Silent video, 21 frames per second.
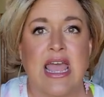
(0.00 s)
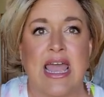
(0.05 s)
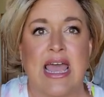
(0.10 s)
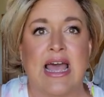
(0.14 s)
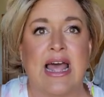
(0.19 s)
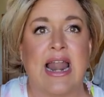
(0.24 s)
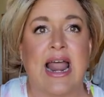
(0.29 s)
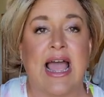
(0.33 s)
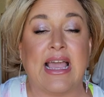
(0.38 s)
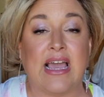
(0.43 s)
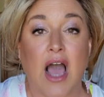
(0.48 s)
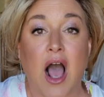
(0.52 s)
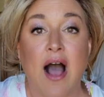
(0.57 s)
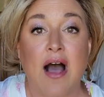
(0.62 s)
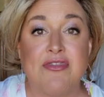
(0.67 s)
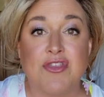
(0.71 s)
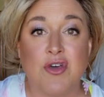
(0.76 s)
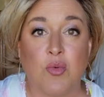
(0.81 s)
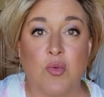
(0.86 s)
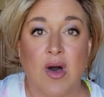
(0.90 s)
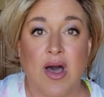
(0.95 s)
And I
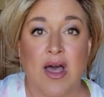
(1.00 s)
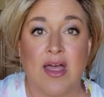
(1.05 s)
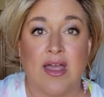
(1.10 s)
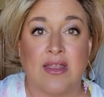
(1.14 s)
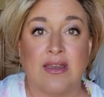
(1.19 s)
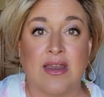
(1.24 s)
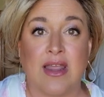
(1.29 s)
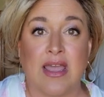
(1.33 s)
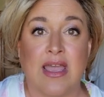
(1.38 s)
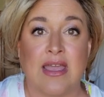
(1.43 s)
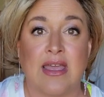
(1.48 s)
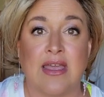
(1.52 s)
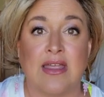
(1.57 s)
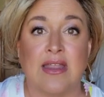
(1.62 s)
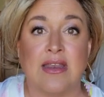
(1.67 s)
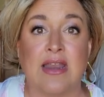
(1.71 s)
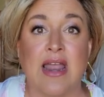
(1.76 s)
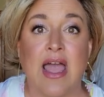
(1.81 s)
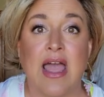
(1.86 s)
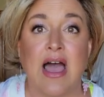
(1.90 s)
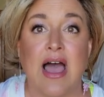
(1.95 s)
got the one
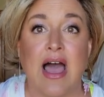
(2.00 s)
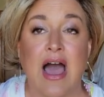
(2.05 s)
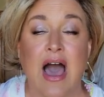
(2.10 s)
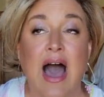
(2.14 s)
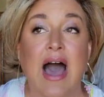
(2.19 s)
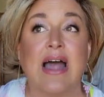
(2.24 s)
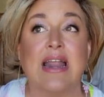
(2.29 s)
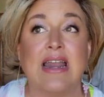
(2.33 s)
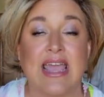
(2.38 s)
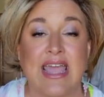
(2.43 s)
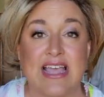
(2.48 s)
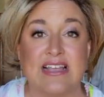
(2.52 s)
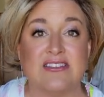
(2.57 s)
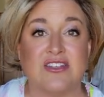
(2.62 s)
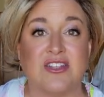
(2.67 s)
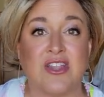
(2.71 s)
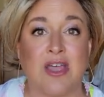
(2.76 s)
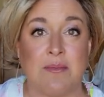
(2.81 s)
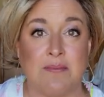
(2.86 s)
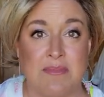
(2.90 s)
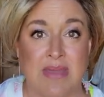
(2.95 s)
in hot
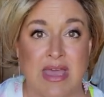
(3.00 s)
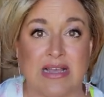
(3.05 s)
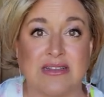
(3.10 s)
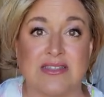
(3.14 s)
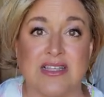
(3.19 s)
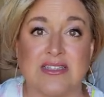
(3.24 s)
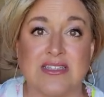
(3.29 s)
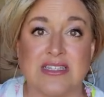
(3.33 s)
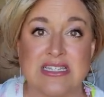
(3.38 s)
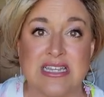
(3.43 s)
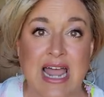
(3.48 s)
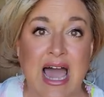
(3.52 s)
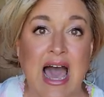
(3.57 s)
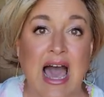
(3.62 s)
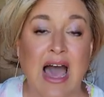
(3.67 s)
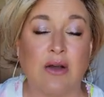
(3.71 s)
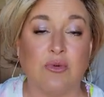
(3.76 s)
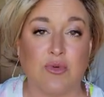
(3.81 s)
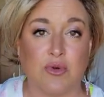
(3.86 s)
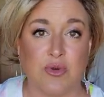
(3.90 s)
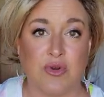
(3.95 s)
hazelnut mix. It's
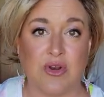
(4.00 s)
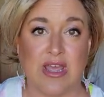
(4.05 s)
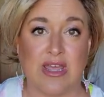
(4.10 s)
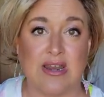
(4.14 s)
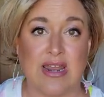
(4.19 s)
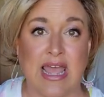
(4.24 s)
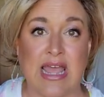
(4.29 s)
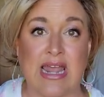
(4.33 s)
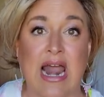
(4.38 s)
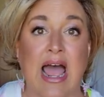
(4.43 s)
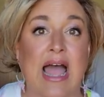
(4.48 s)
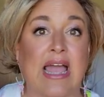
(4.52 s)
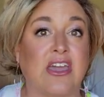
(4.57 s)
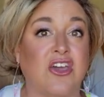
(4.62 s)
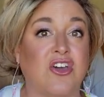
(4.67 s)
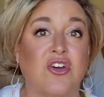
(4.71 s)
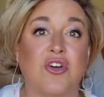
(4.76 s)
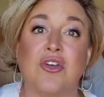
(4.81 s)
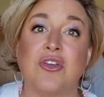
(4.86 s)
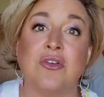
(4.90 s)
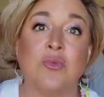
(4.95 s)
not rooted and I
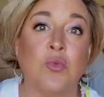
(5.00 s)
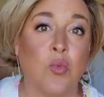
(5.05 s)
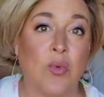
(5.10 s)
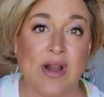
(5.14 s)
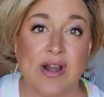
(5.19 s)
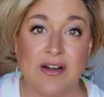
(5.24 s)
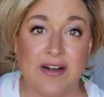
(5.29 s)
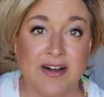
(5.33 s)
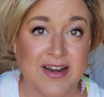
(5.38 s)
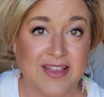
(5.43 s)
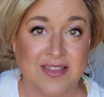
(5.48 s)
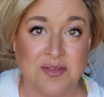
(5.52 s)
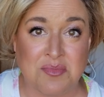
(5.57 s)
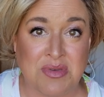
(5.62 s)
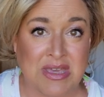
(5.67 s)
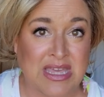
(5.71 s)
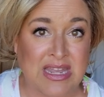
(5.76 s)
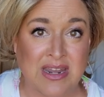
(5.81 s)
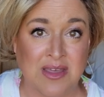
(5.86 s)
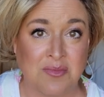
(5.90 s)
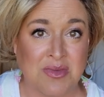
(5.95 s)
couldn't wear it in the
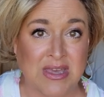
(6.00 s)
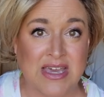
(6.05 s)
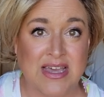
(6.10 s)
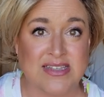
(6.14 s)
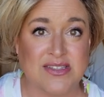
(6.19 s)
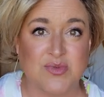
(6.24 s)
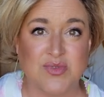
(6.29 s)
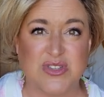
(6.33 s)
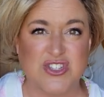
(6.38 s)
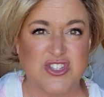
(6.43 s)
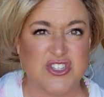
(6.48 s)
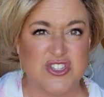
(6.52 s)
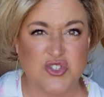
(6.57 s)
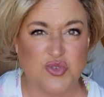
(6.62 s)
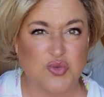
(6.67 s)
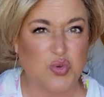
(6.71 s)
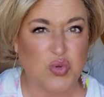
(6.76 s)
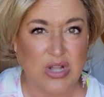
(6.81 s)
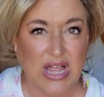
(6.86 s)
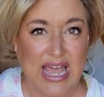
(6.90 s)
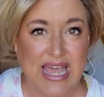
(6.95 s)
beginning because it was just
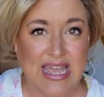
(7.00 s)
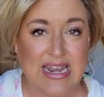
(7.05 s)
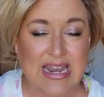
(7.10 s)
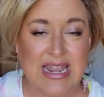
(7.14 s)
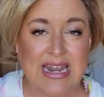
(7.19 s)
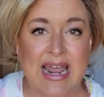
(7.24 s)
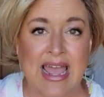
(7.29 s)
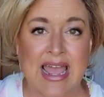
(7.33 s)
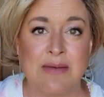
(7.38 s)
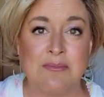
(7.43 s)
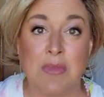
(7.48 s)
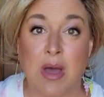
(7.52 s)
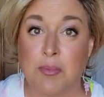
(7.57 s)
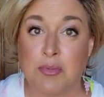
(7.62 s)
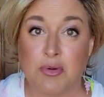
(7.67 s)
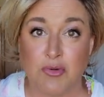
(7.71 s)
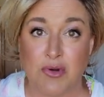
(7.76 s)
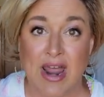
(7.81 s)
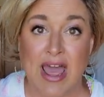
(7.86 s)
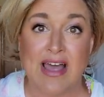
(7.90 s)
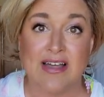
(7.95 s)
too light and I'm a
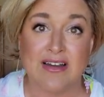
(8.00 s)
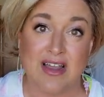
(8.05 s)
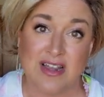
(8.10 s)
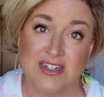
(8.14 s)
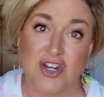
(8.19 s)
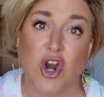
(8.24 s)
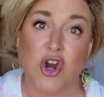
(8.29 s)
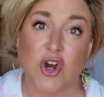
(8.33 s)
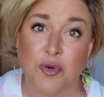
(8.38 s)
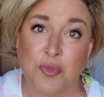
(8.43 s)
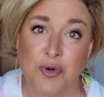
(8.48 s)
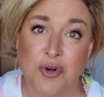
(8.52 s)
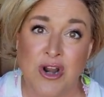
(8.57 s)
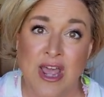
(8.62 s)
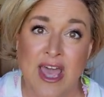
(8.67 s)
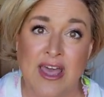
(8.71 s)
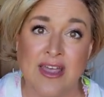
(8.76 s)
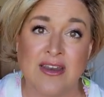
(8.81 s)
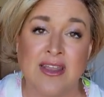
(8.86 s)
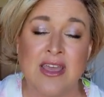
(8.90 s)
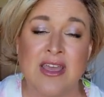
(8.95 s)
brunette, a dark
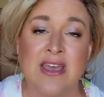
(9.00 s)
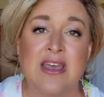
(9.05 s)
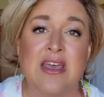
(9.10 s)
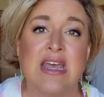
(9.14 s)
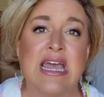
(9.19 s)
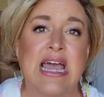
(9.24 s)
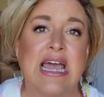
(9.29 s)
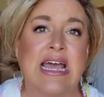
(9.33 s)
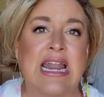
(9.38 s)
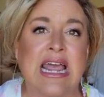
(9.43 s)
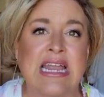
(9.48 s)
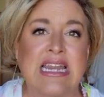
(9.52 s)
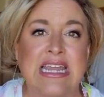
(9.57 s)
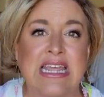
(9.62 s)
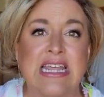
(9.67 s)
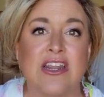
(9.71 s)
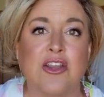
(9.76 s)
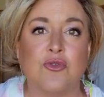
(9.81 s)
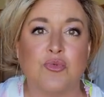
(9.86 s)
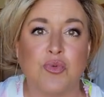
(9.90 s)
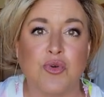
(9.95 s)
brunette, and I
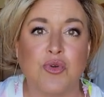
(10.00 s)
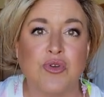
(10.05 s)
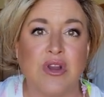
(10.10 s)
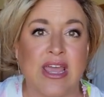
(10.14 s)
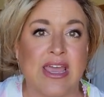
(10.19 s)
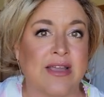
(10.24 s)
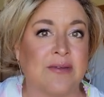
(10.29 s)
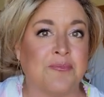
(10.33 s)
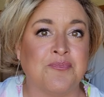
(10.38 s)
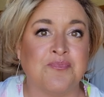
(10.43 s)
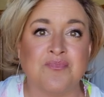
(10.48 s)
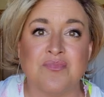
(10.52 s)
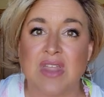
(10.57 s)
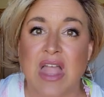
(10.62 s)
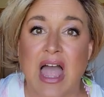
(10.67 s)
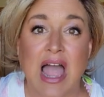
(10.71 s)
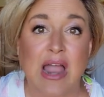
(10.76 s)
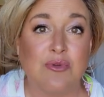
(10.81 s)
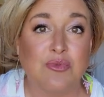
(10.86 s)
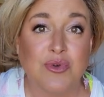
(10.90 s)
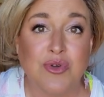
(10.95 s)
needed rooting
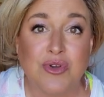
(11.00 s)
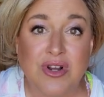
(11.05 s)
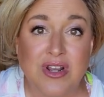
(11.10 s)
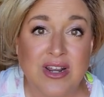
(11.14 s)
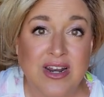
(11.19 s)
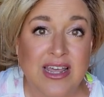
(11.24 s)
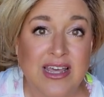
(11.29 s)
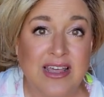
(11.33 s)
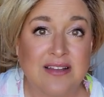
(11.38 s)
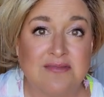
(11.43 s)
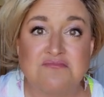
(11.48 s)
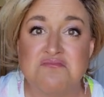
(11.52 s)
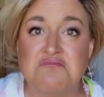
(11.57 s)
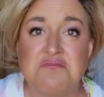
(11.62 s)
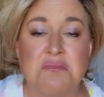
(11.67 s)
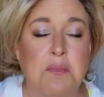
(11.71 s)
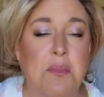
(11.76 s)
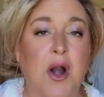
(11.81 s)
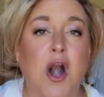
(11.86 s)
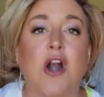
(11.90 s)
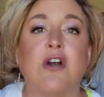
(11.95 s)
I rooted it
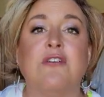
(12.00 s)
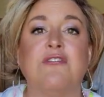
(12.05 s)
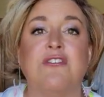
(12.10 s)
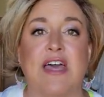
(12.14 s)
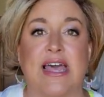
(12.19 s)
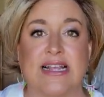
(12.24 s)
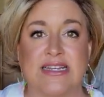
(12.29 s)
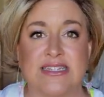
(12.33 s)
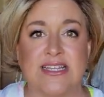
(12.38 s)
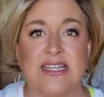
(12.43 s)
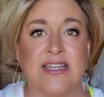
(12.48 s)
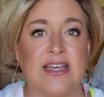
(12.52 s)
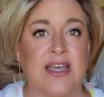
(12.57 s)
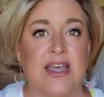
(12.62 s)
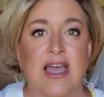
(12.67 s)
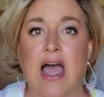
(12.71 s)
perfect.